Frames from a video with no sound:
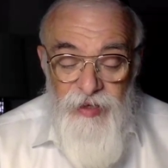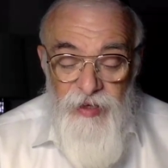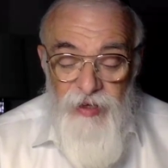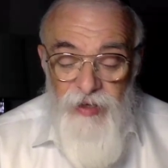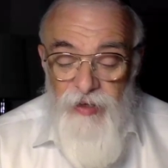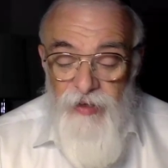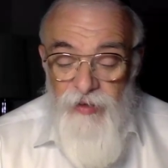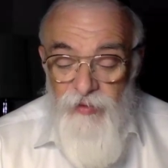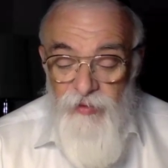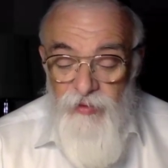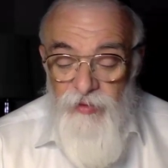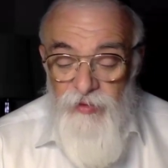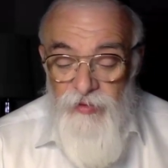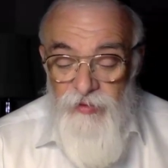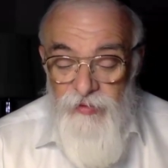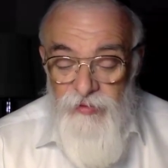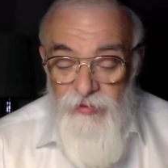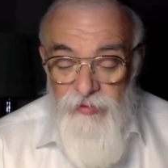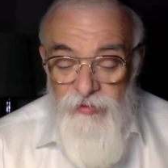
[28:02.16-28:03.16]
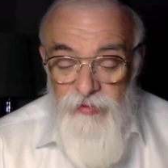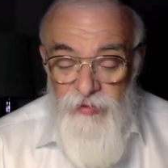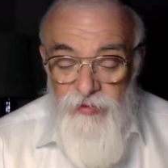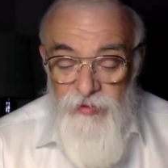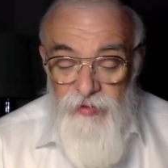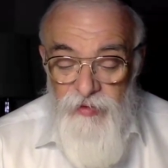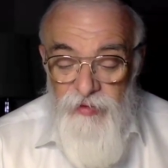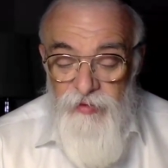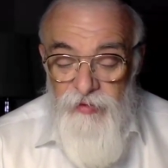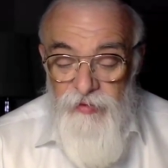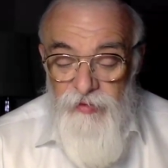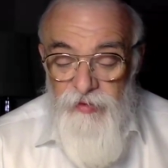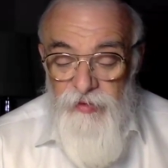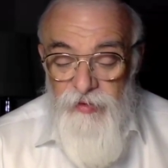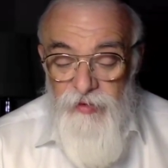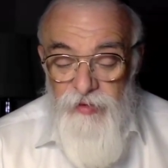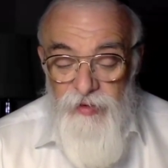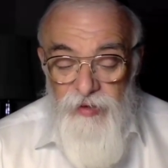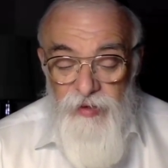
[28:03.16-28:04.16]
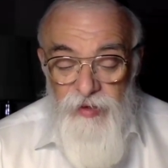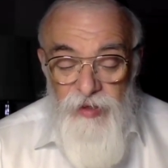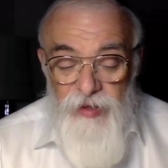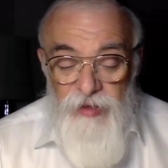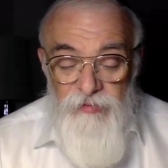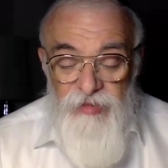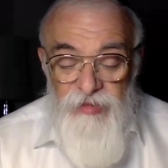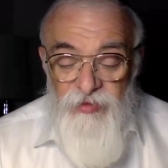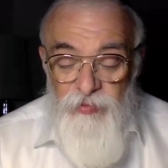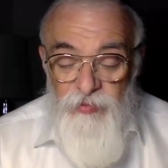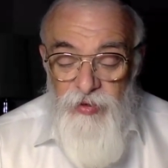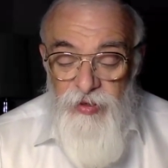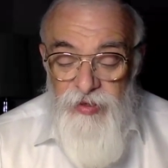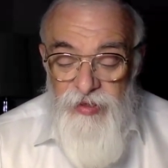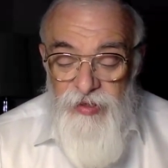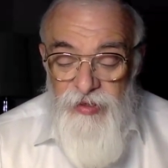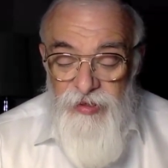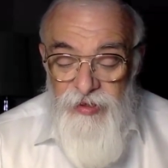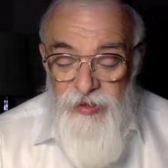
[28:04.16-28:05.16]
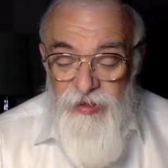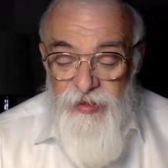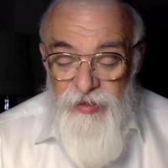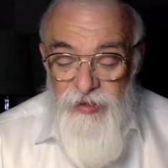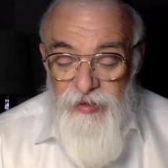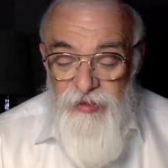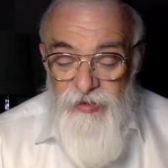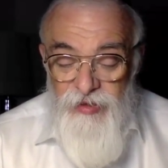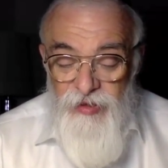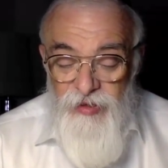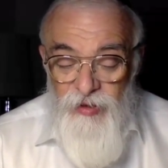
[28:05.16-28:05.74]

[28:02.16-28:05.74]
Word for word: Ah, oh, uh-huh. But a person eats